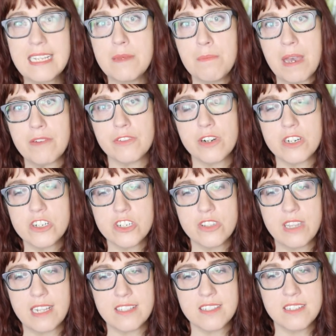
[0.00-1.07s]
any beverage
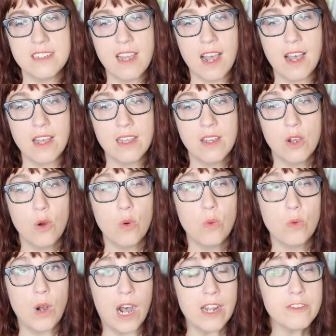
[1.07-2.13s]
that's not
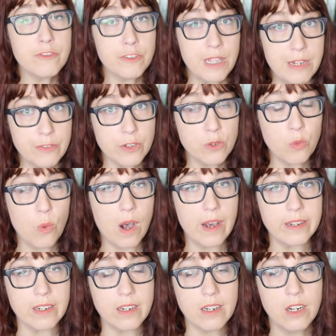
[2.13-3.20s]
unflavored
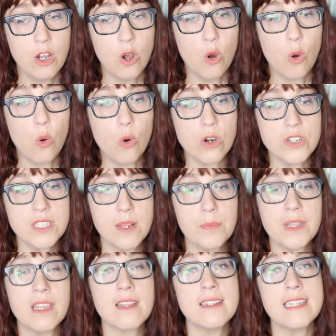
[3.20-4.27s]
water or
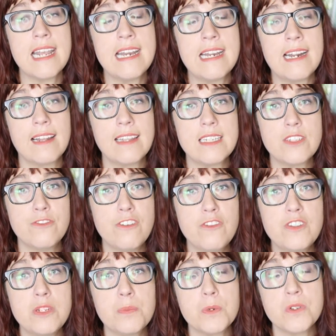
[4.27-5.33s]
something containing at least
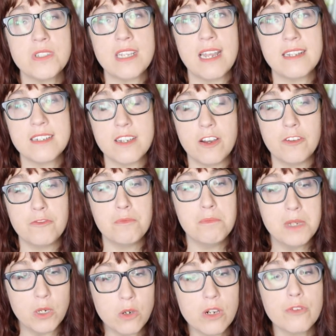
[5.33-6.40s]
50% of
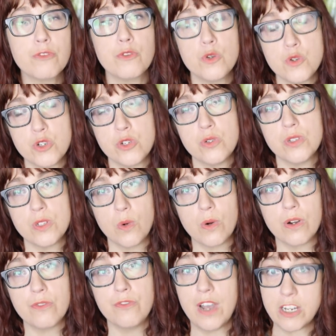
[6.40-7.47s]
milk, fruit juice,
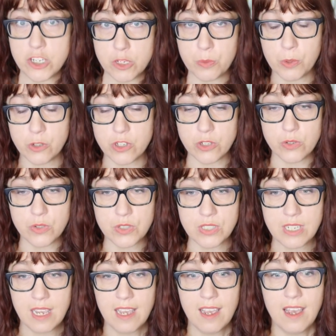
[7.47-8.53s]
or vegetable
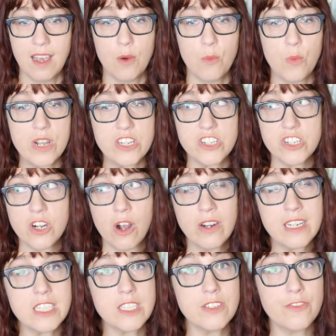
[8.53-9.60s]
juice. Which
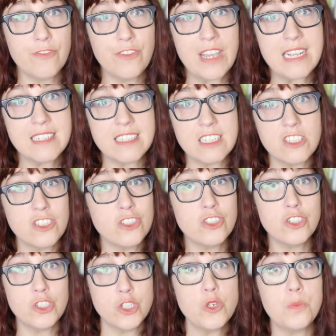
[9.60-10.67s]
on its face is
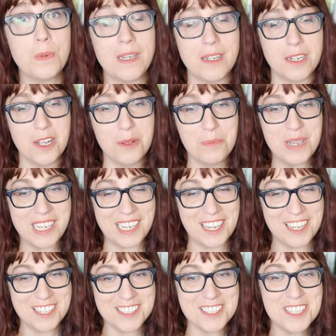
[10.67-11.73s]
stupid
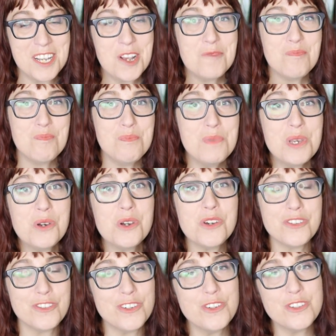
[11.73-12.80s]
because milk,
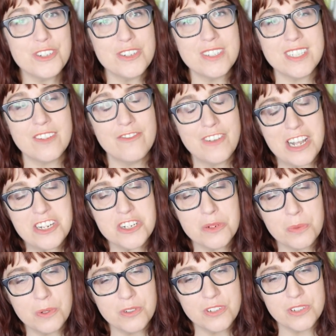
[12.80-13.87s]
fruit juice, and
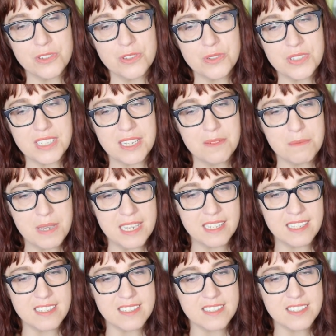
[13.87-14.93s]
vegetable juice can make
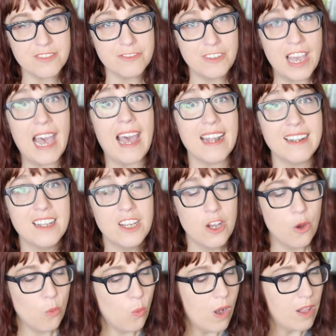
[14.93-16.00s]
us fat,
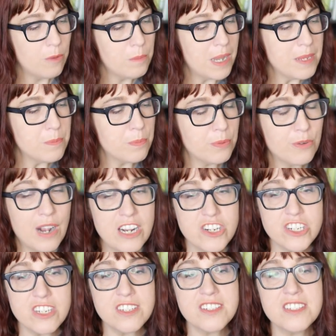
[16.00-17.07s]
while my
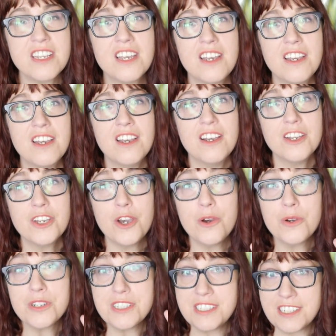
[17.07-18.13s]
precious
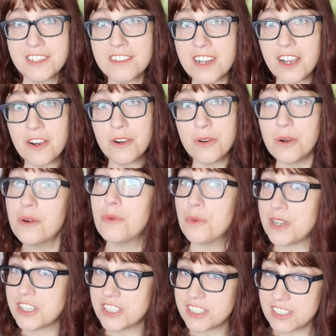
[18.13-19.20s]
Coke Zero,
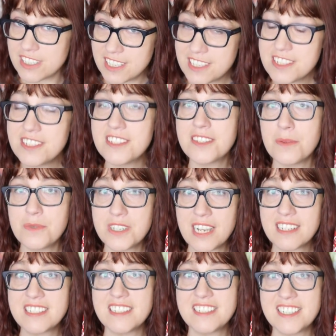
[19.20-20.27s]
which is
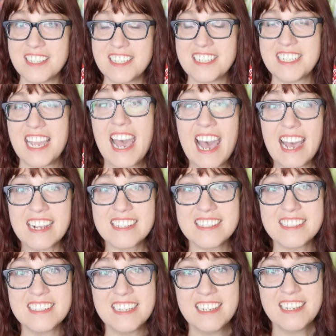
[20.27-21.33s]
subjected to the
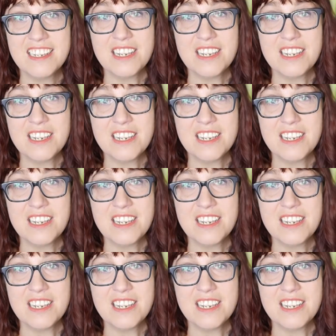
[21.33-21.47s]
tax,